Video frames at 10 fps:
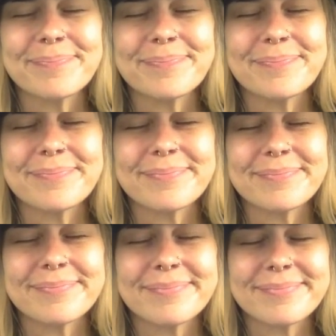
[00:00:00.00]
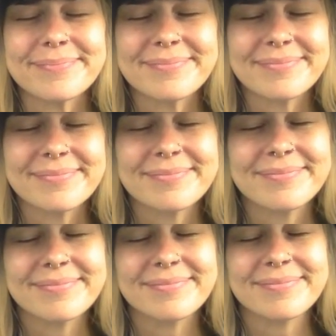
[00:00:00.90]

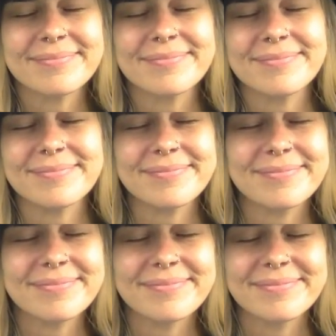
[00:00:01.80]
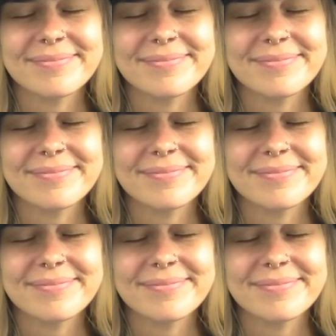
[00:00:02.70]
[no speech]